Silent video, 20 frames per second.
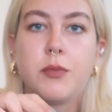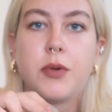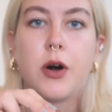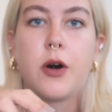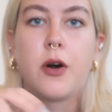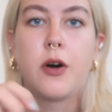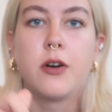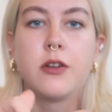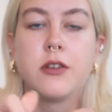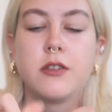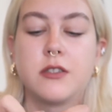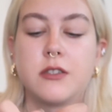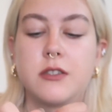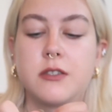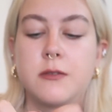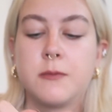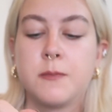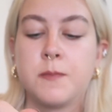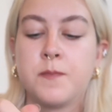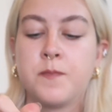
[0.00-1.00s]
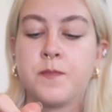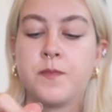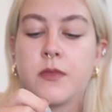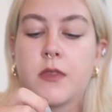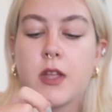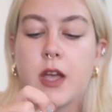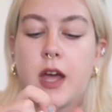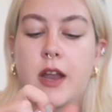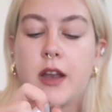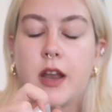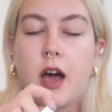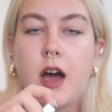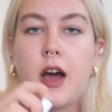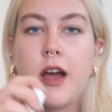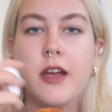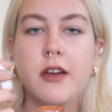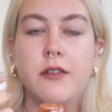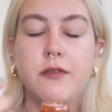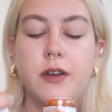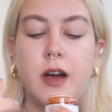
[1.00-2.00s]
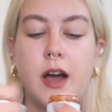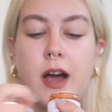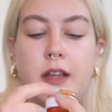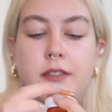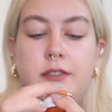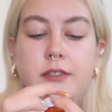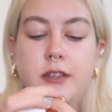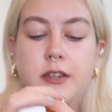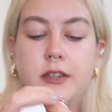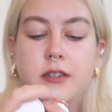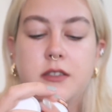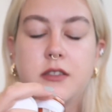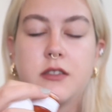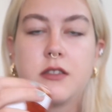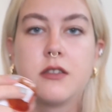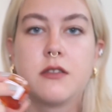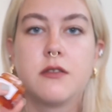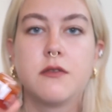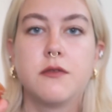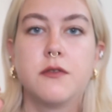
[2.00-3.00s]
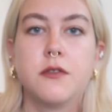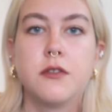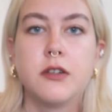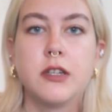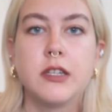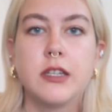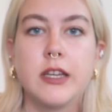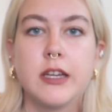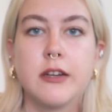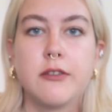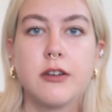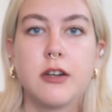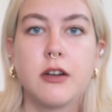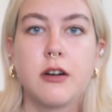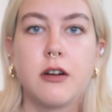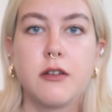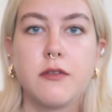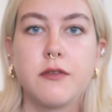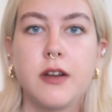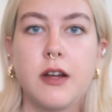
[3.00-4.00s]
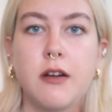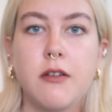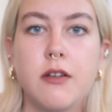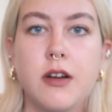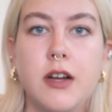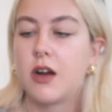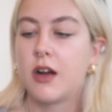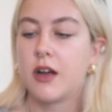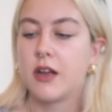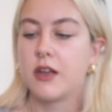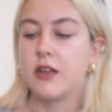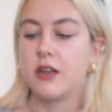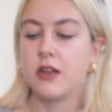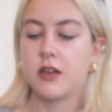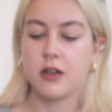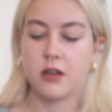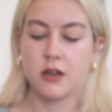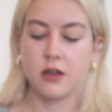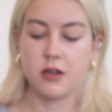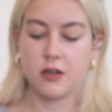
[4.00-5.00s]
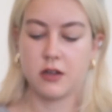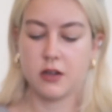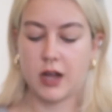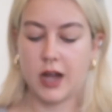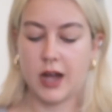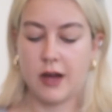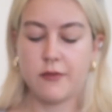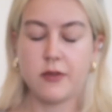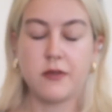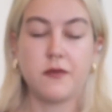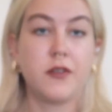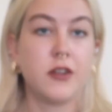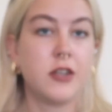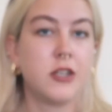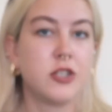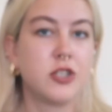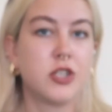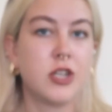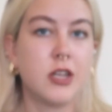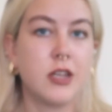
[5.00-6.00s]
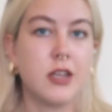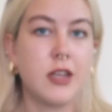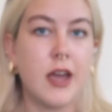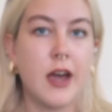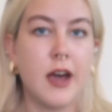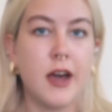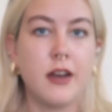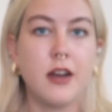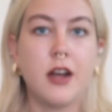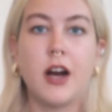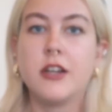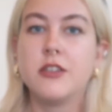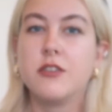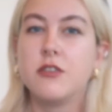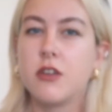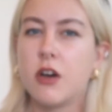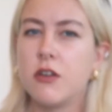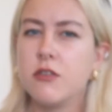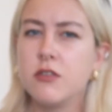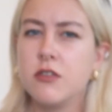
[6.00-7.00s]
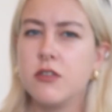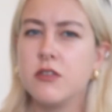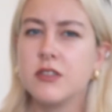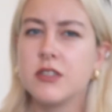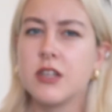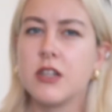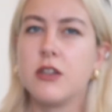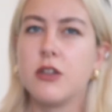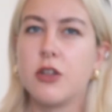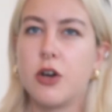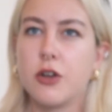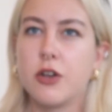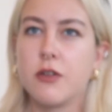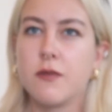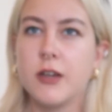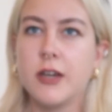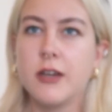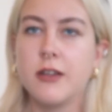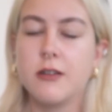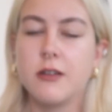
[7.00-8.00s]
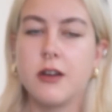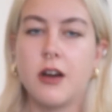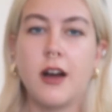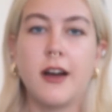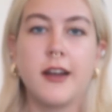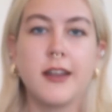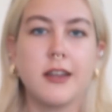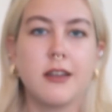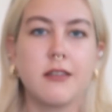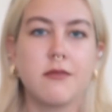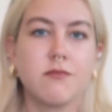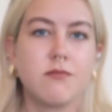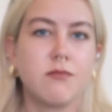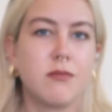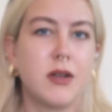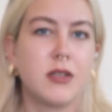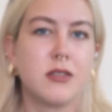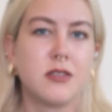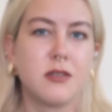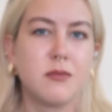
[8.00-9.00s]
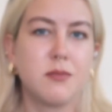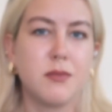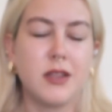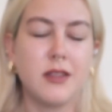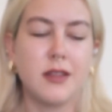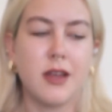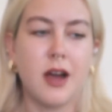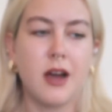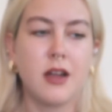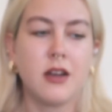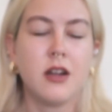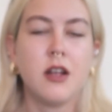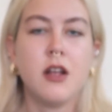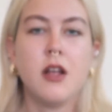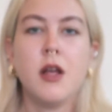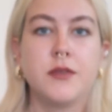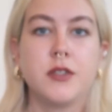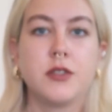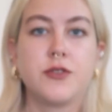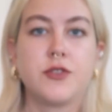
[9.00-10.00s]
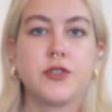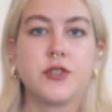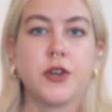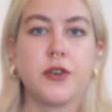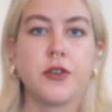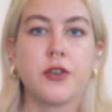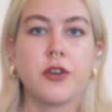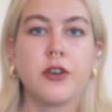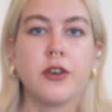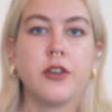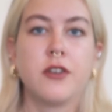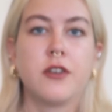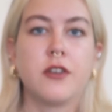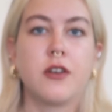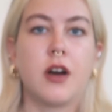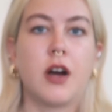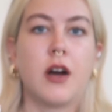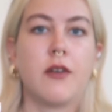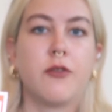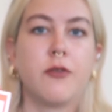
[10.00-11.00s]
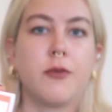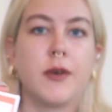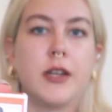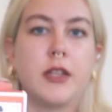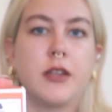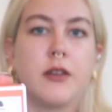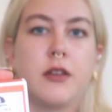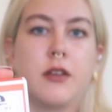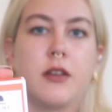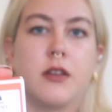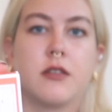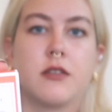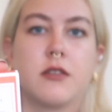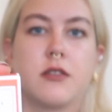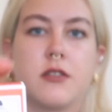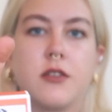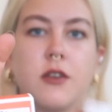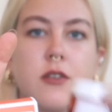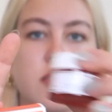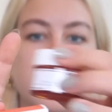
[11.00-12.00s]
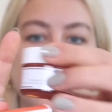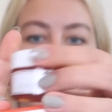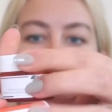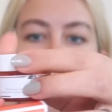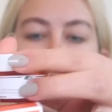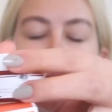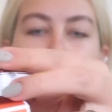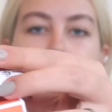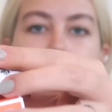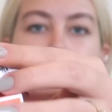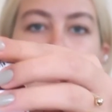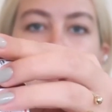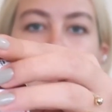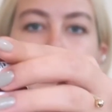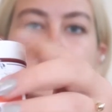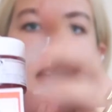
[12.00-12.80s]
pot, and I have had this for a year and a half now. I haven't finished it yet. I don't use a lot of it, I must admit that. It's so good. I've already stocked up on it